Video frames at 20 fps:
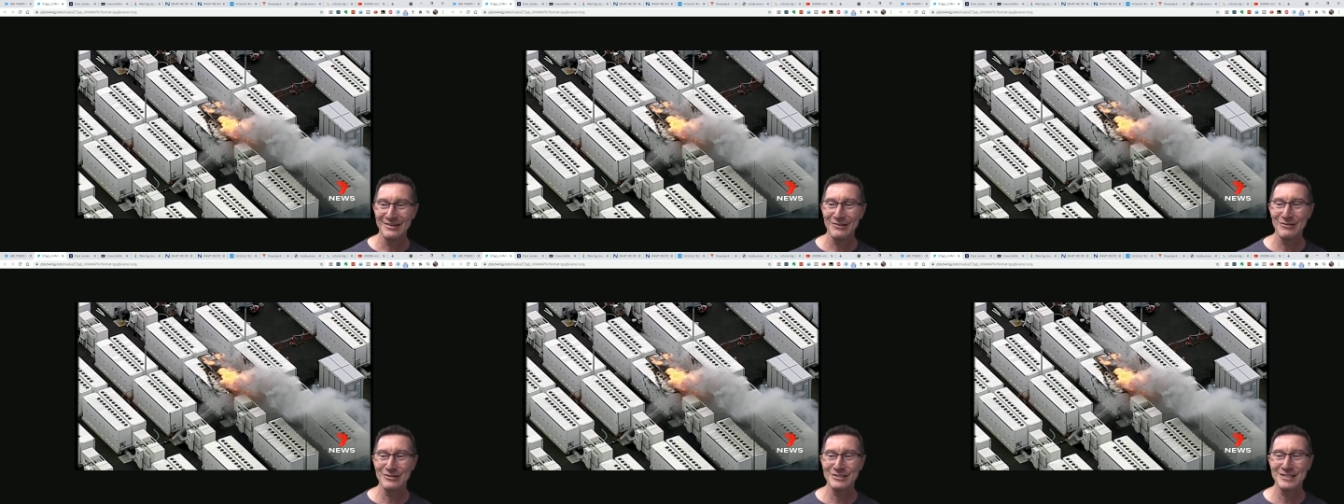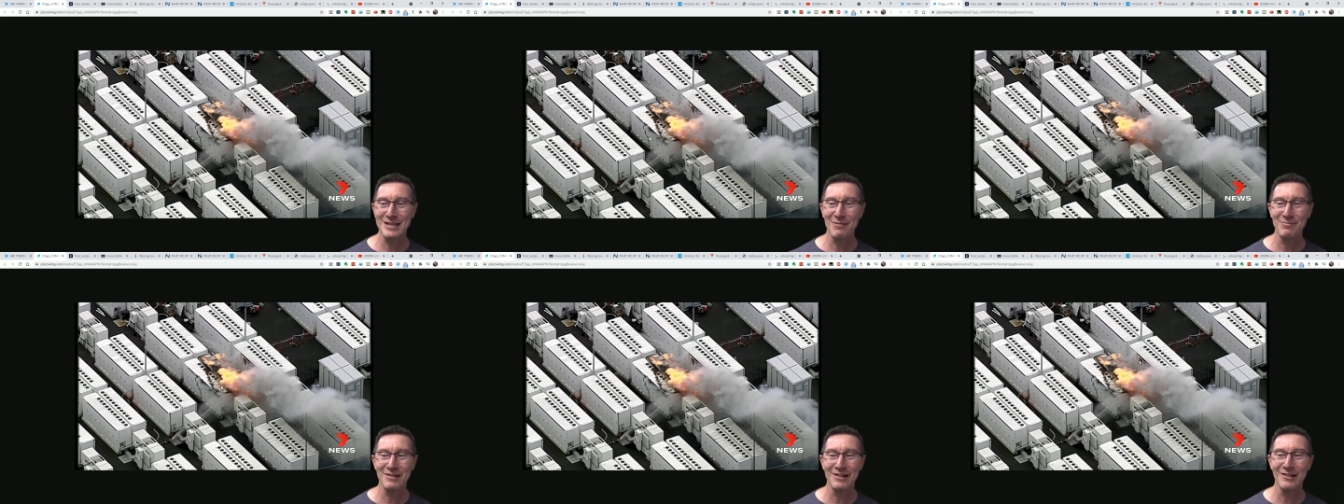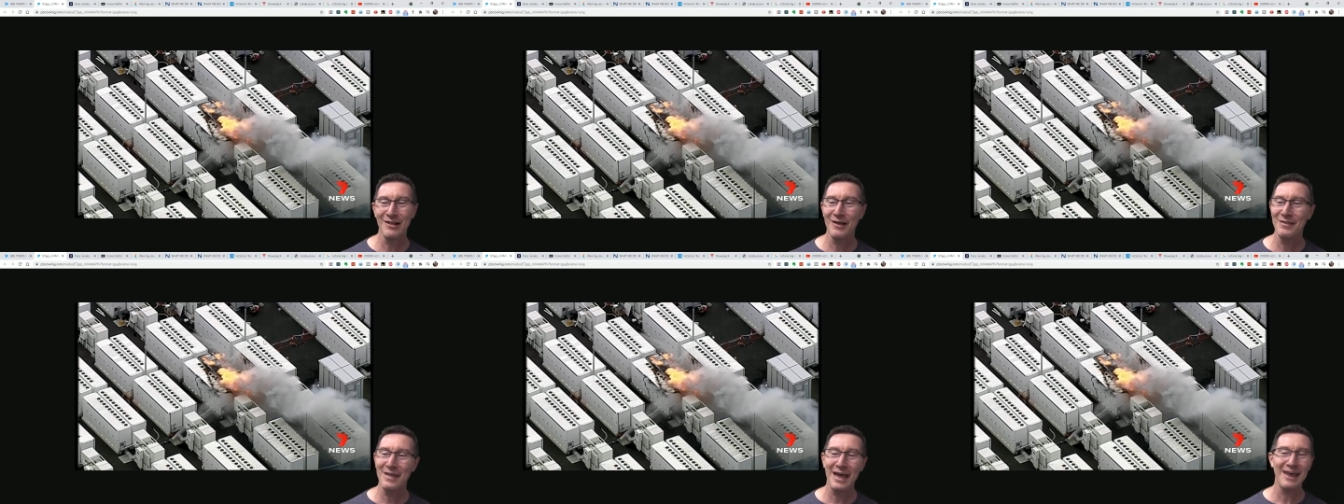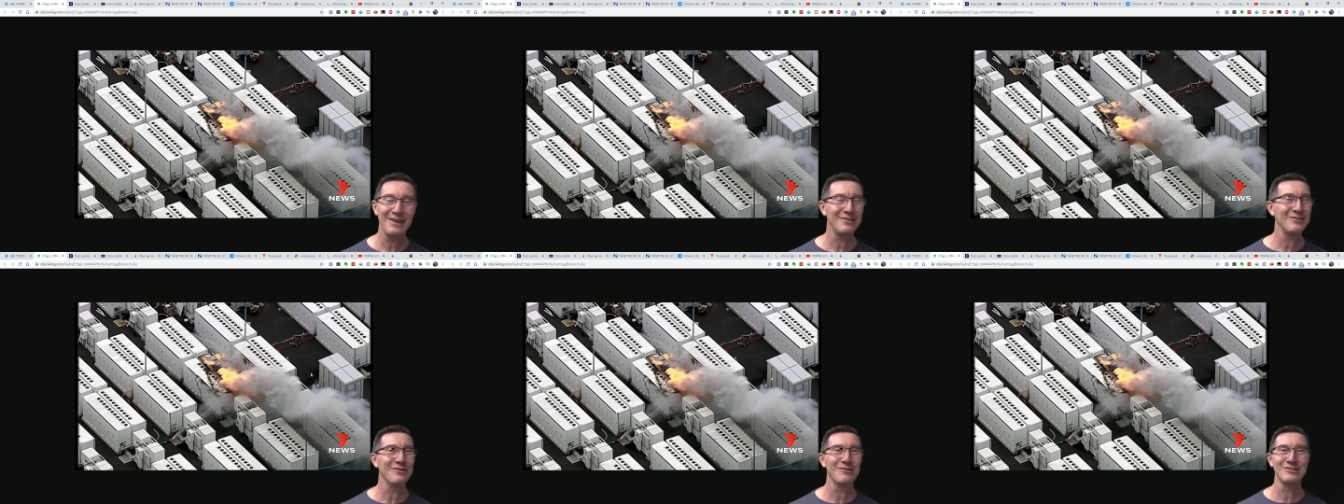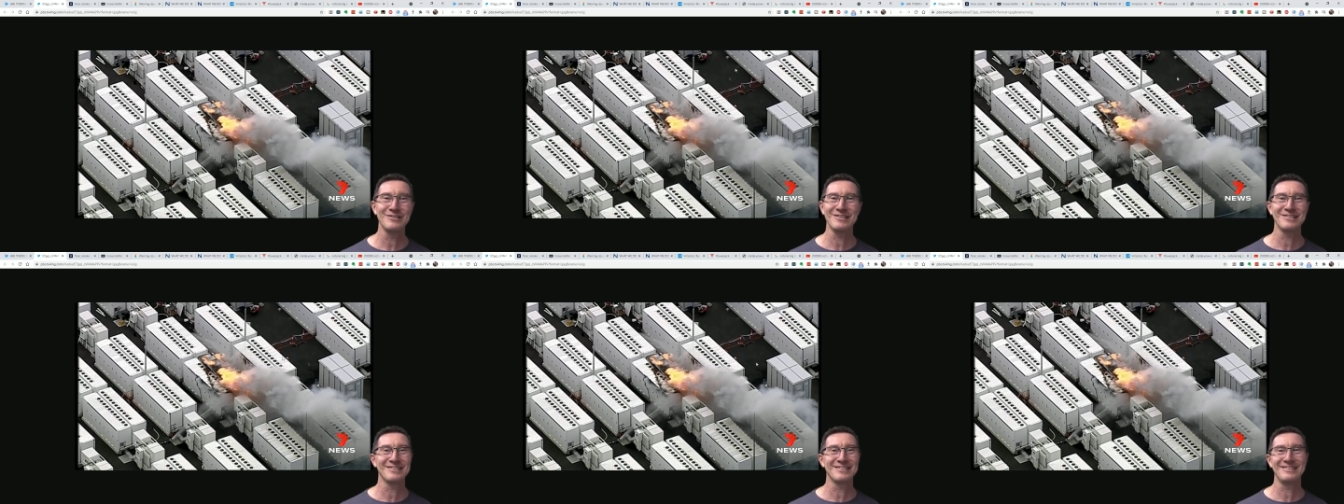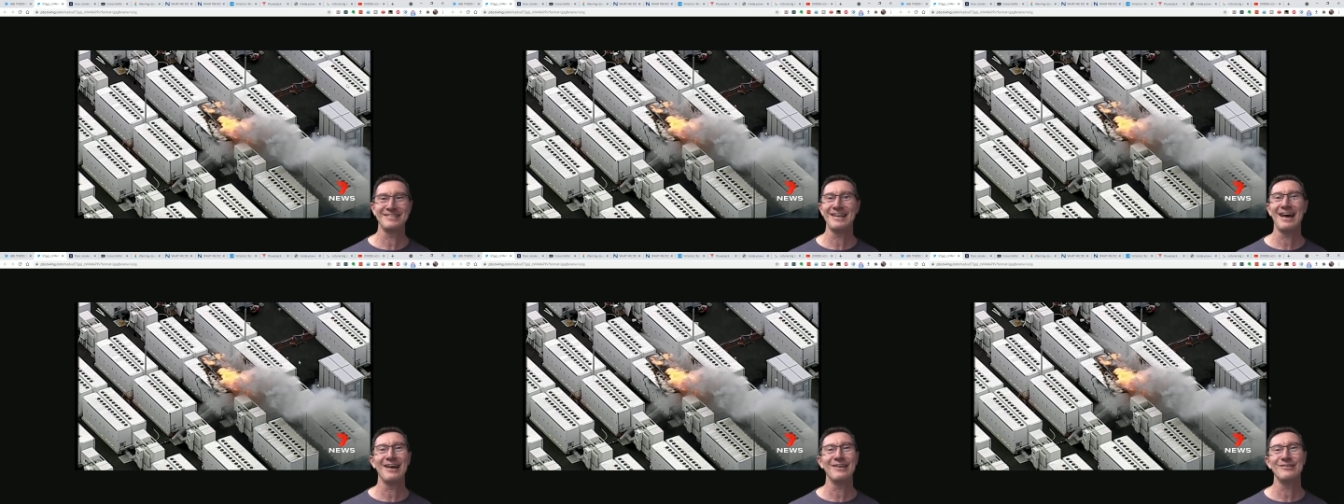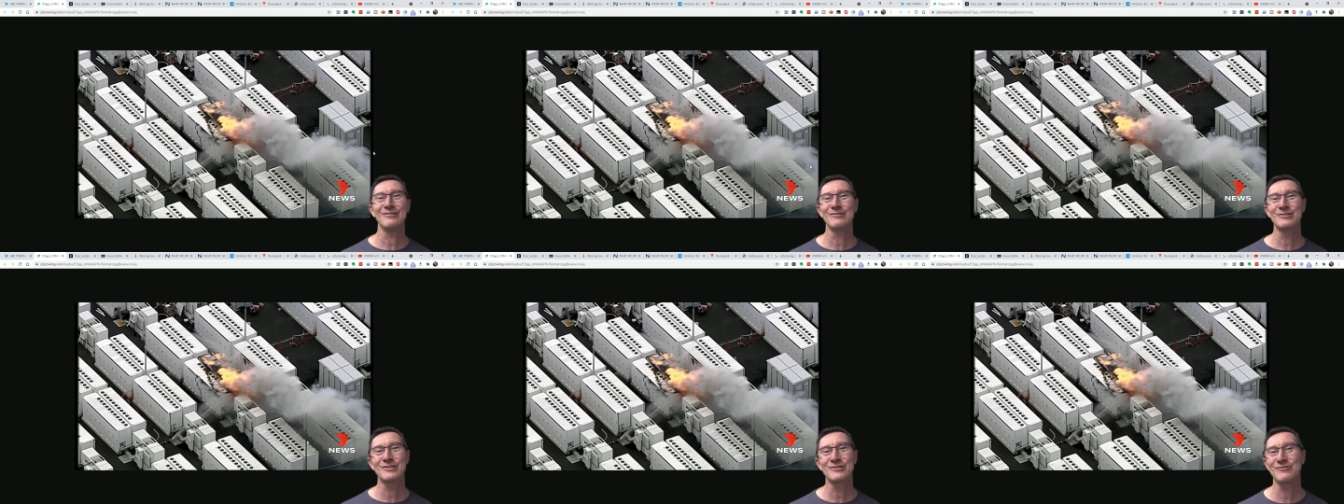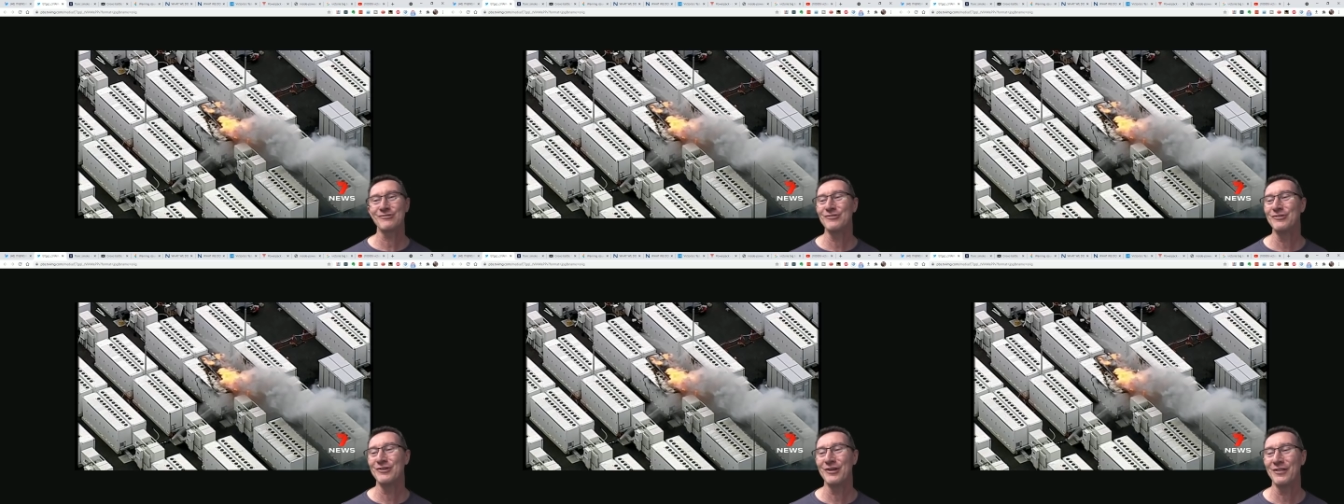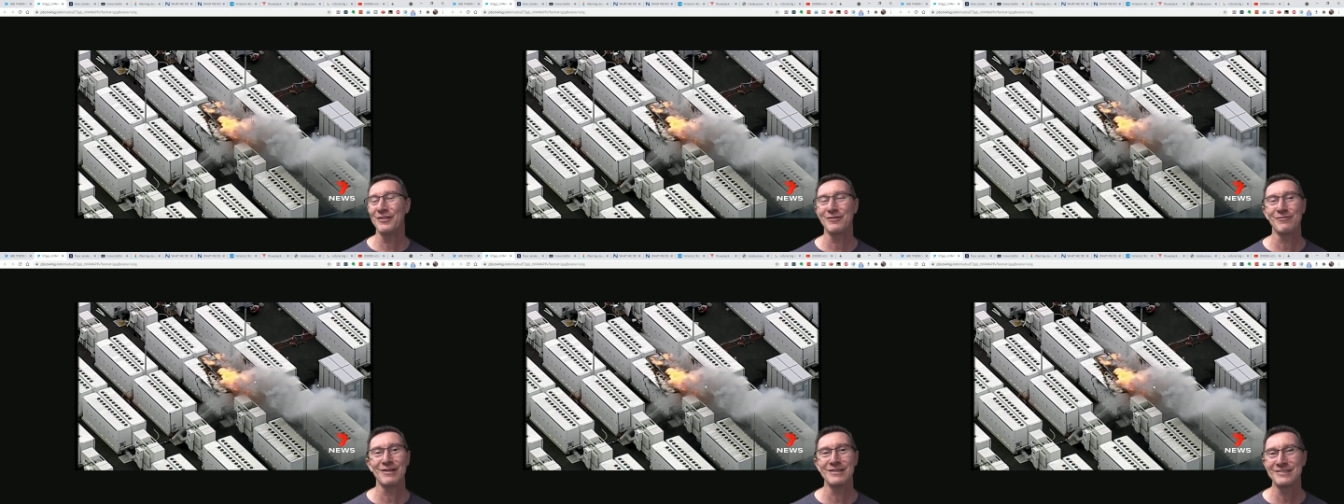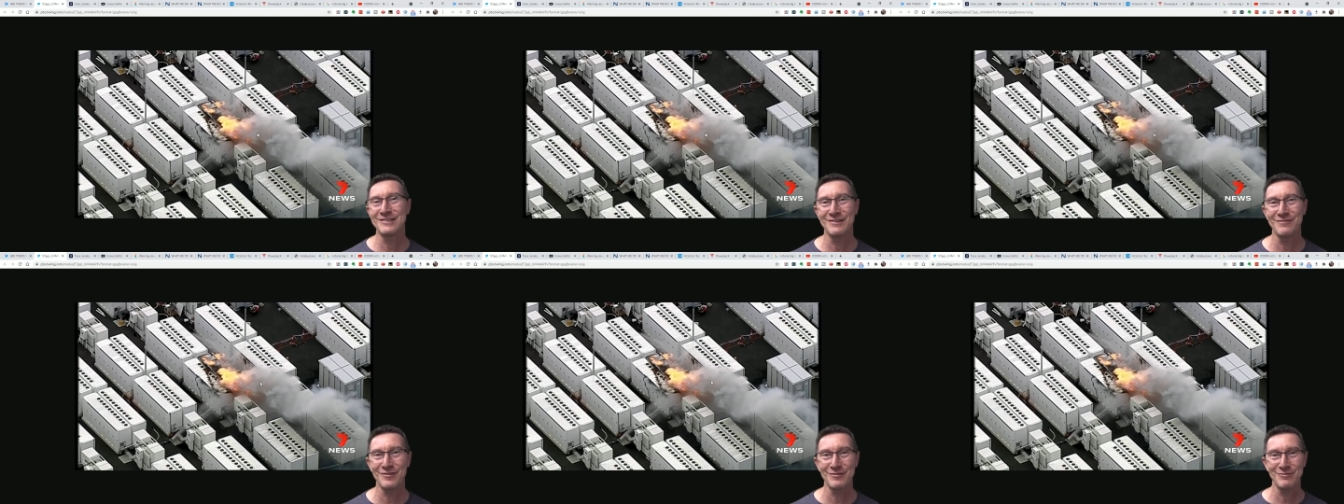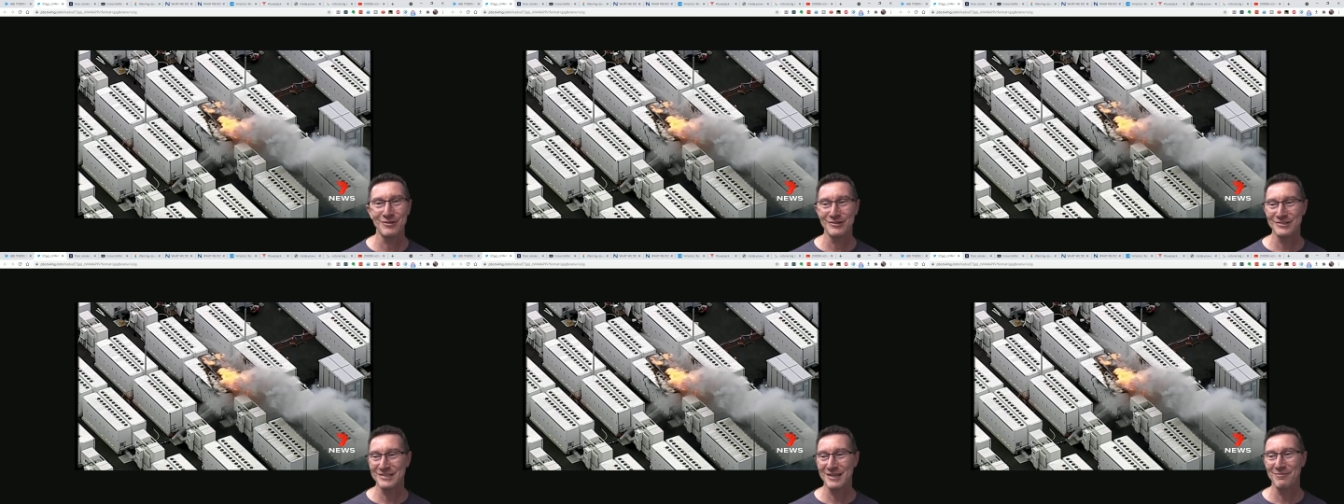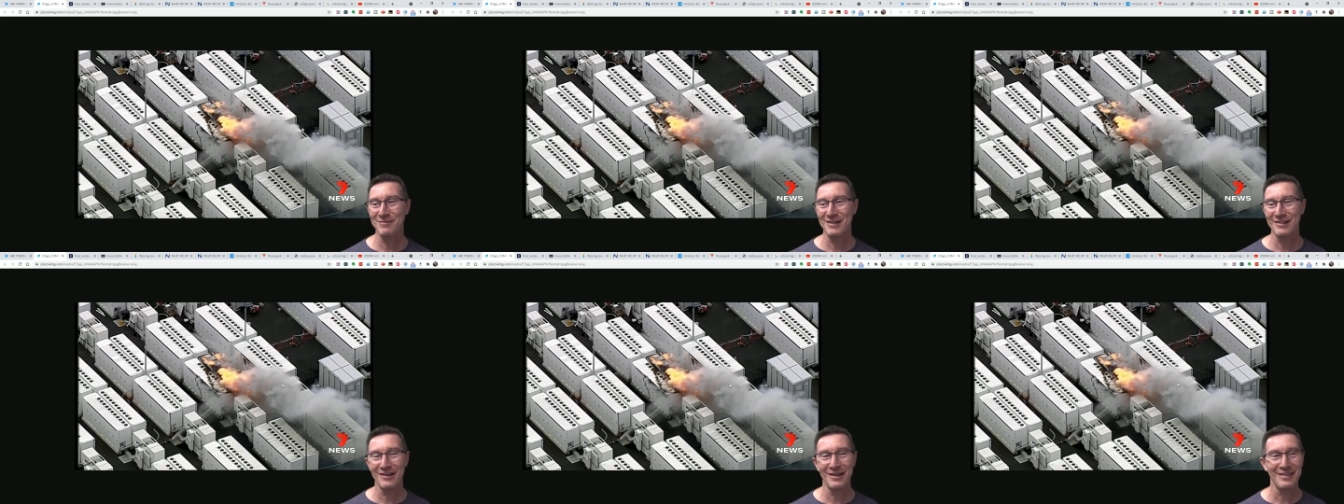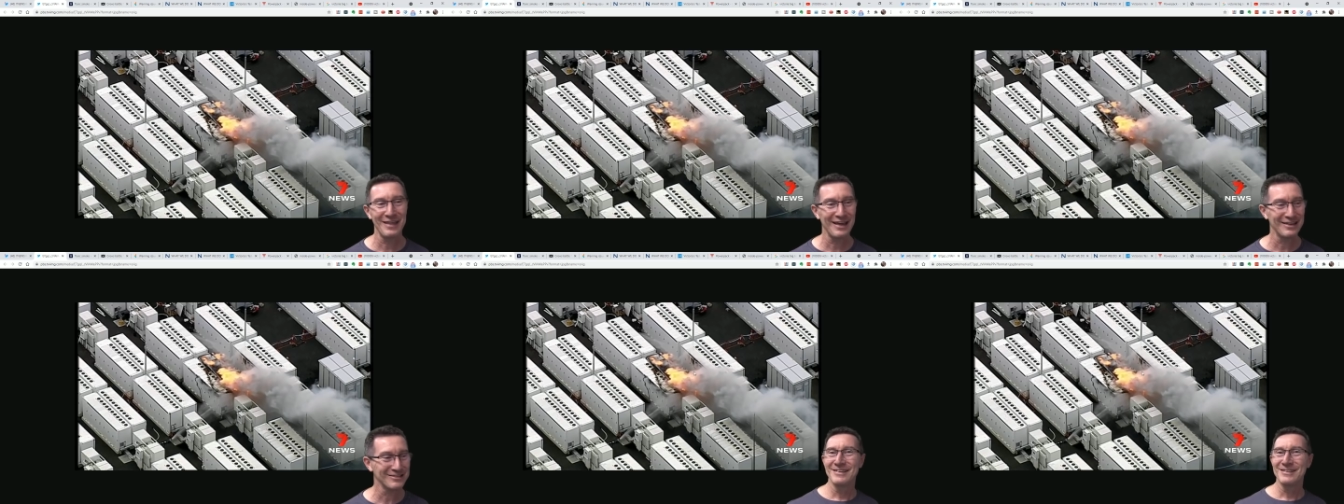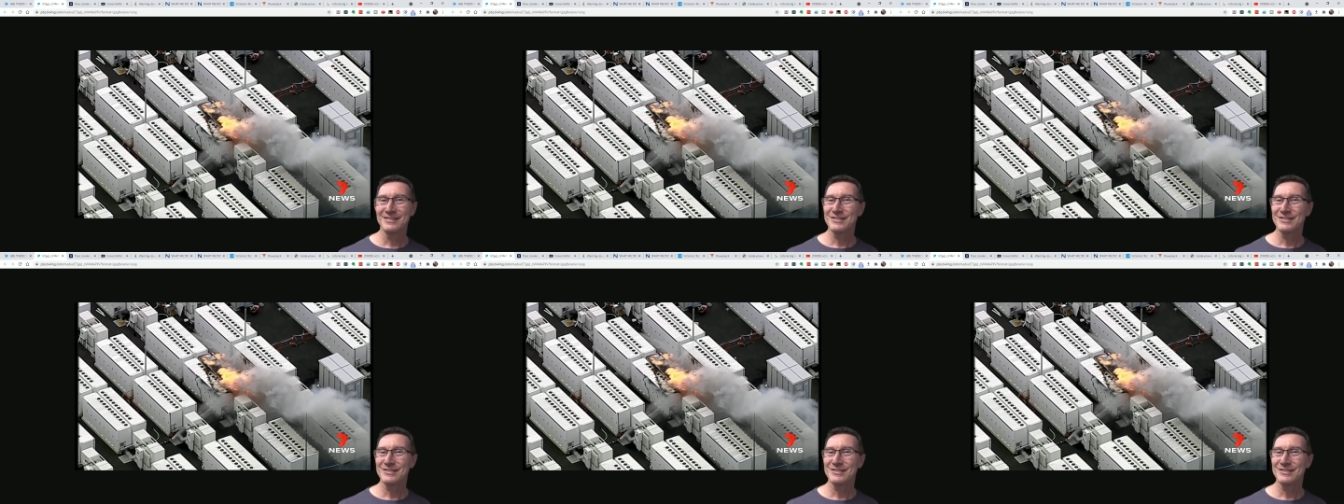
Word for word: or something like that. And you're just, nah, you're screwed on the rest of them or something like that.